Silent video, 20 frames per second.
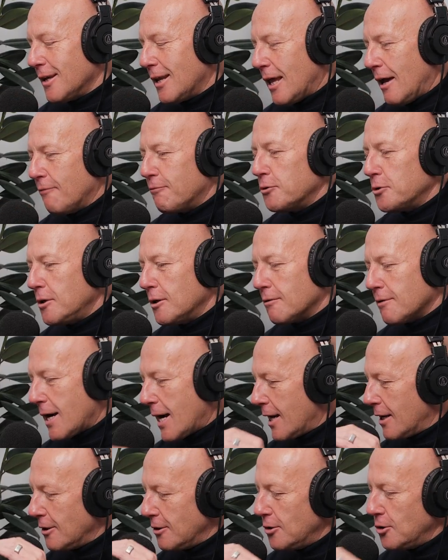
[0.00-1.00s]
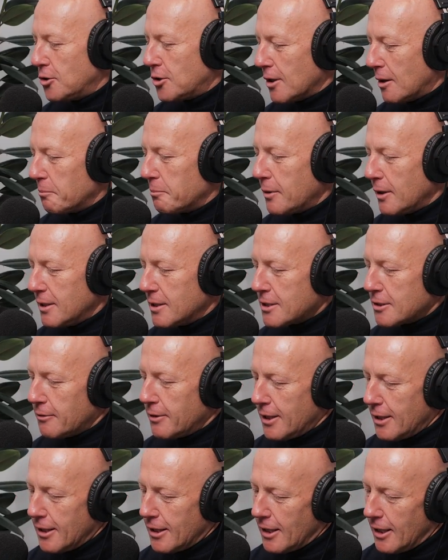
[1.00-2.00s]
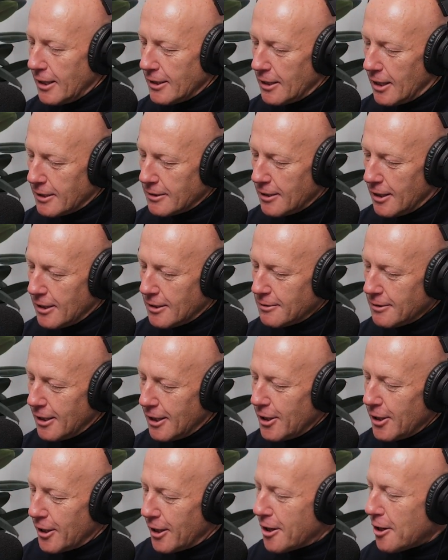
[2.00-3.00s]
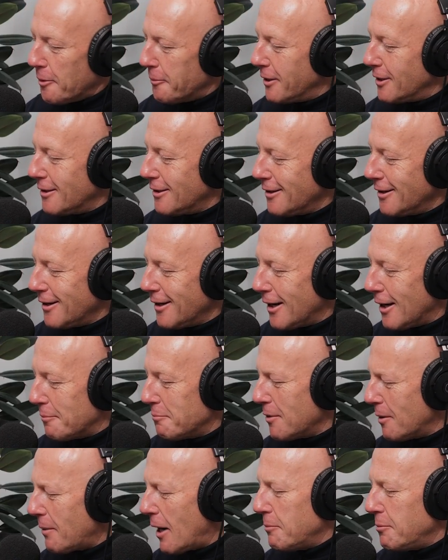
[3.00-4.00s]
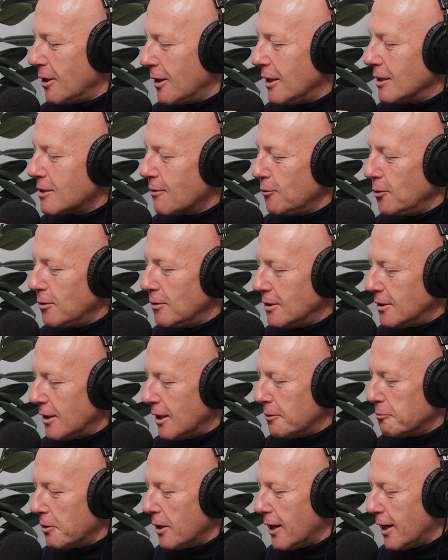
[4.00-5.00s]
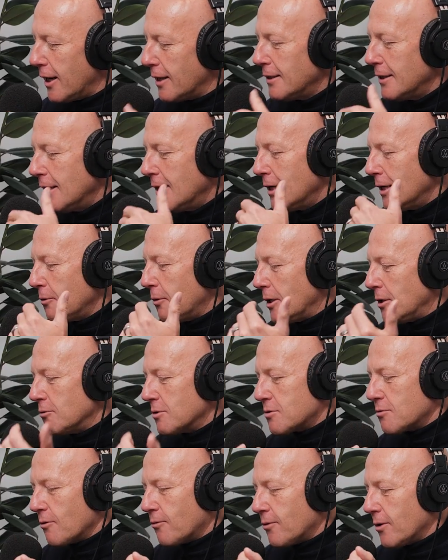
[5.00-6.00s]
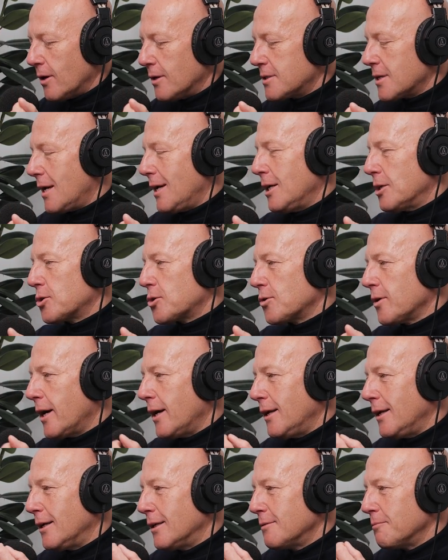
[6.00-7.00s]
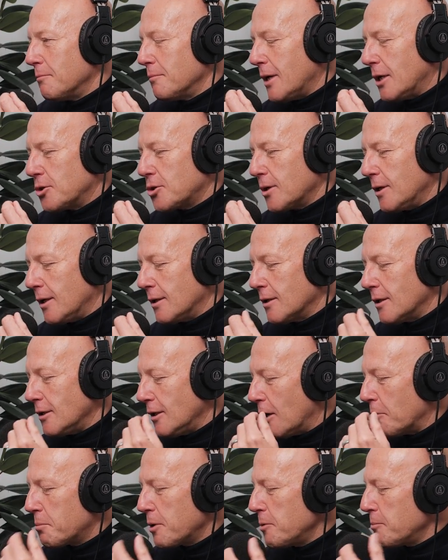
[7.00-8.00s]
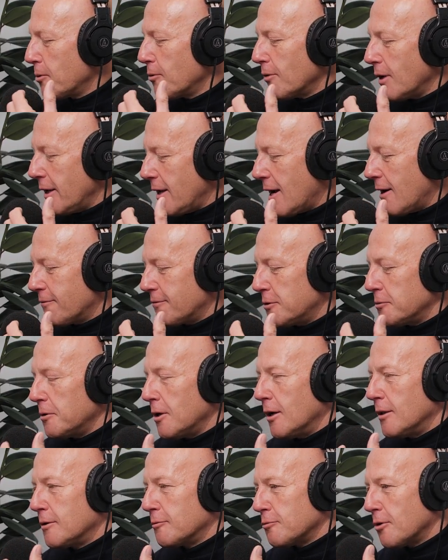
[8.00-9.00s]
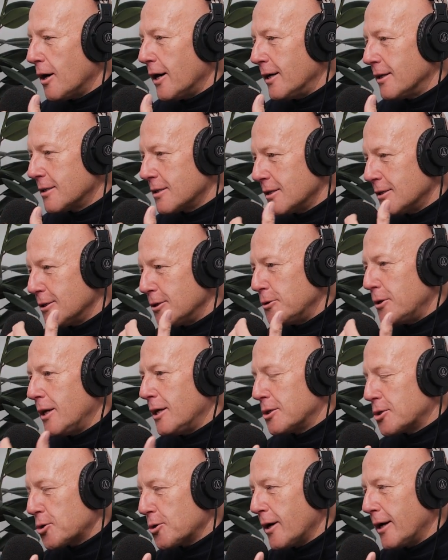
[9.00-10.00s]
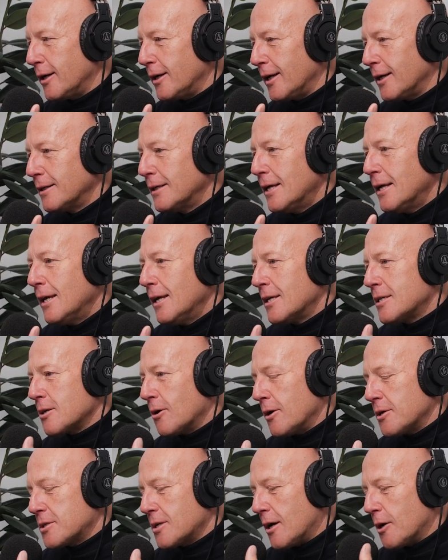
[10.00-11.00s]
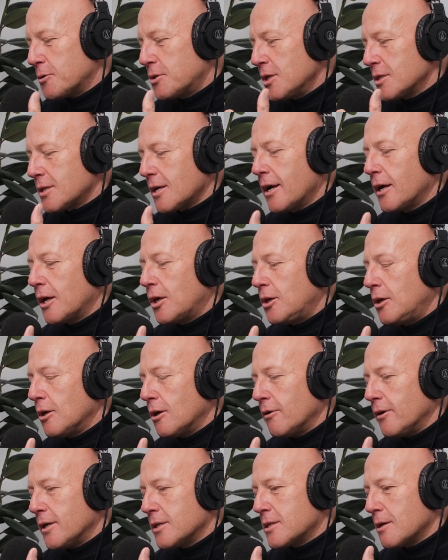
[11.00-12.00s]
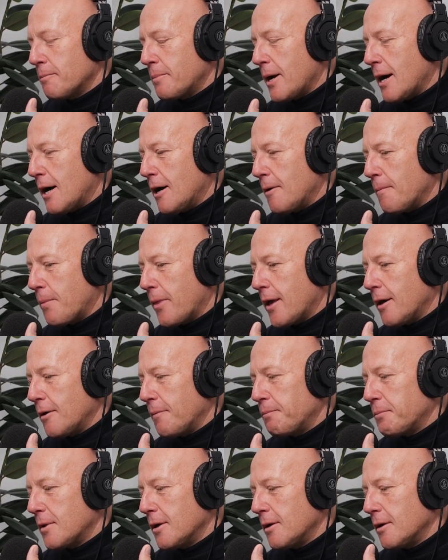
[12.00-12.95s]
level you're at, you jump into it. And I heard a comment, maybe an interview you did where you was referring to HIIT training, mentioning that, you know, people really have to earn the right to do HIIT training. So I was just kind of curious about